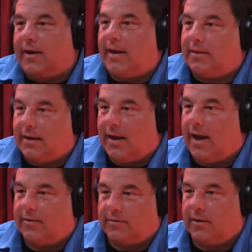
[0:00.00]
get the
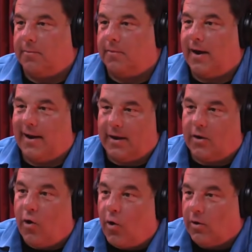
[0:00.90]
guy's number and I
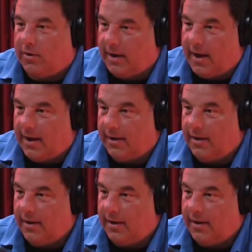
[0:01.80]
call the guy.